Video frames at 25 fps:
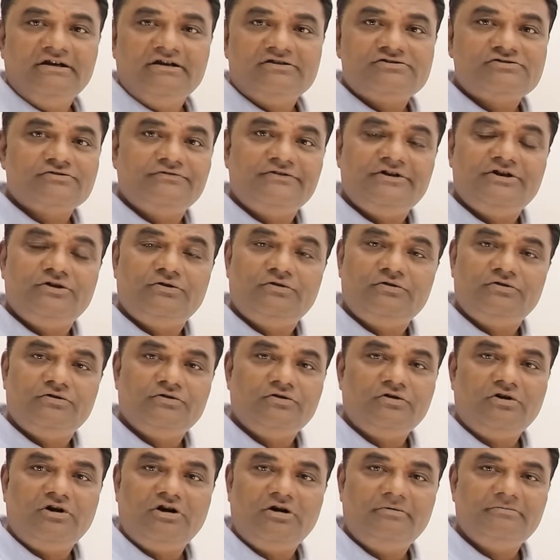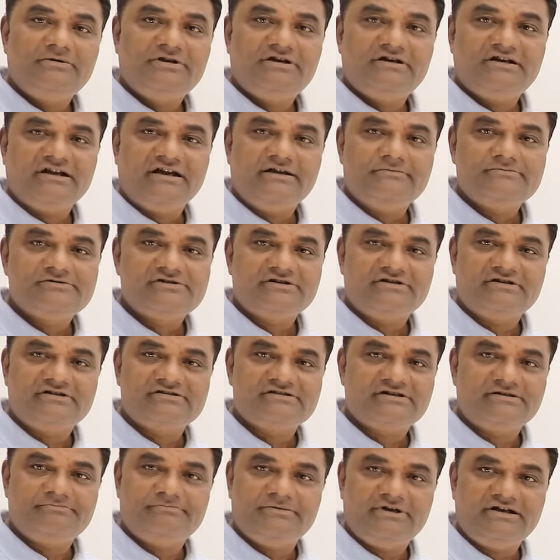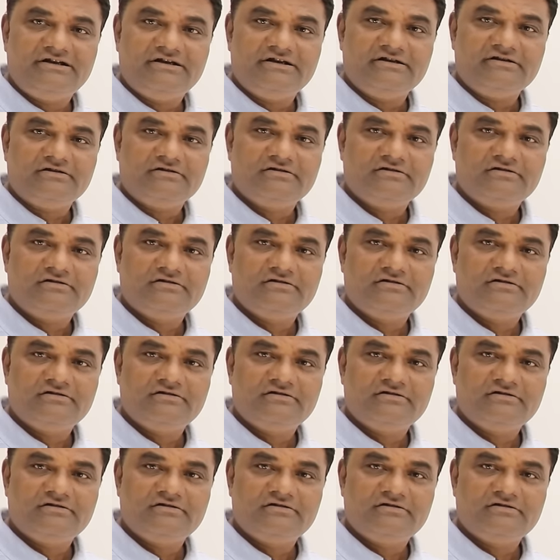So we don't know how many times it is repeating.